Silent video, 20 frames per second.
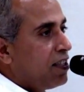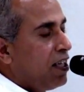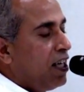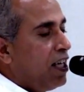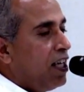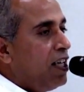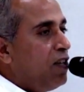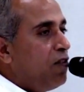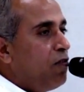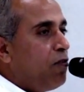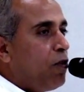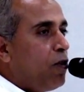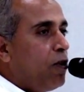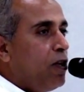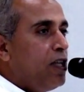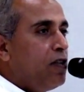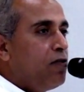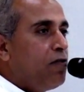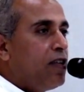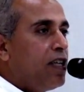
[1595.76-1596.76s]

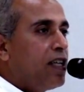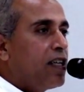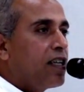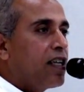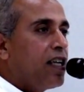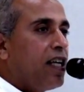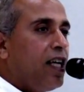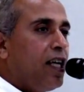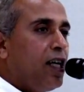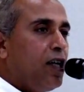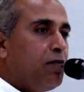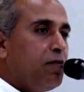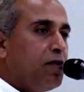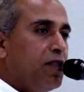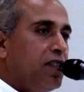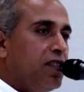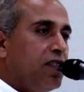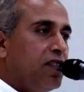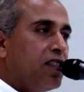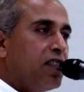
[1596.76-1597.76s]
only for
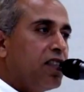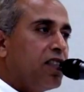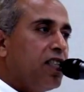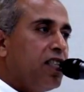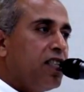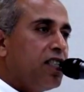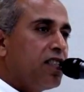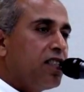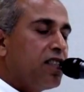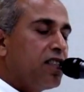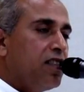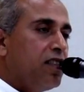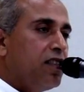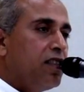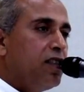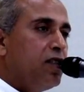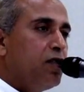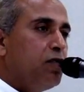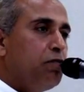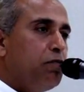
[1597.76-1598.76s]
Rama,
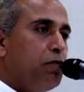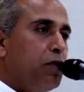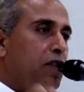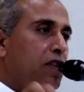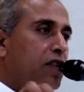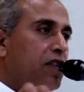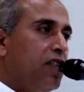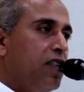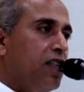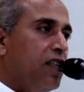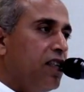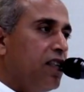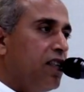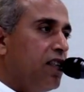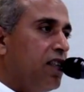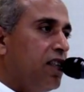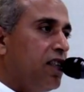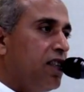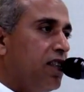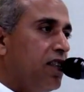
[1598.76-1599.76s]
Krishna,
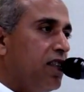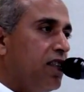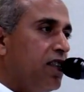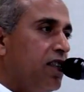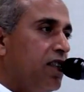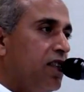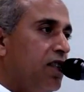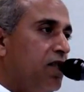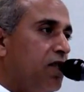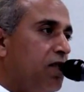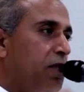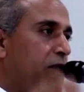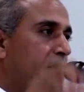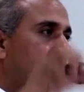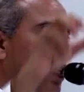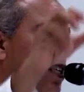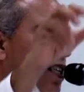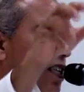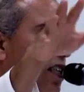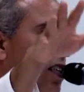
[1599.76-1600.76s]
Buddha,
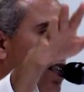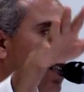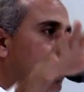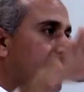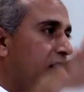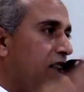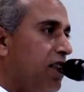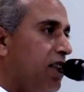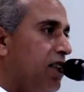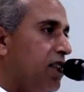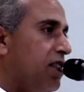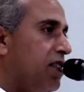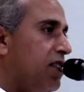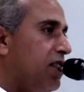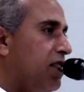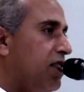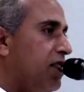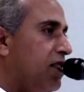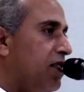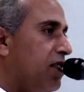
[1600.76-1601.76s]
Vivekananda.
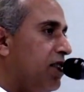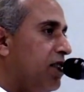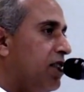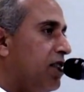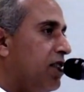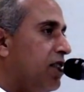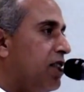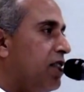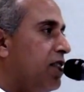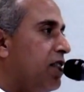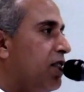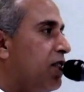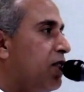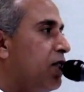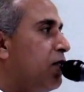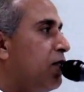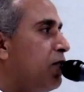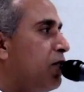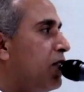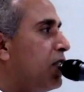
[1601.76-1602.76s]

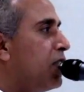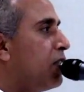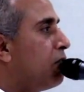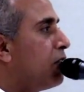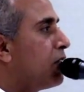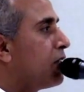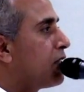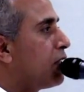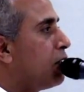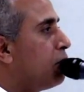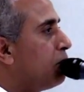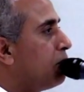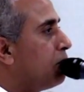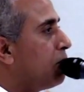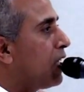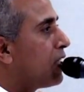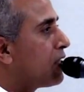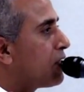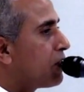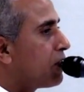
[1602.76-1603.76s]
No, they were some
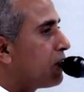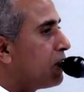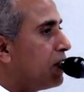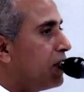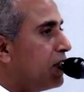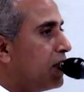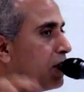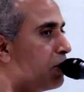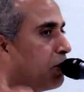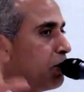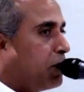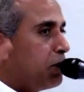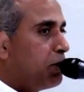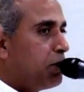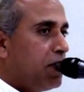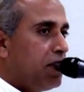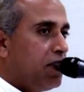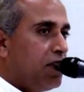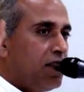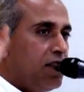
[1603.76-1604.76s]
extraordinary
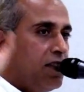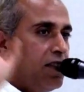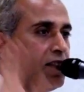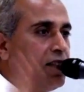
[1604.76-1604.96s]
people.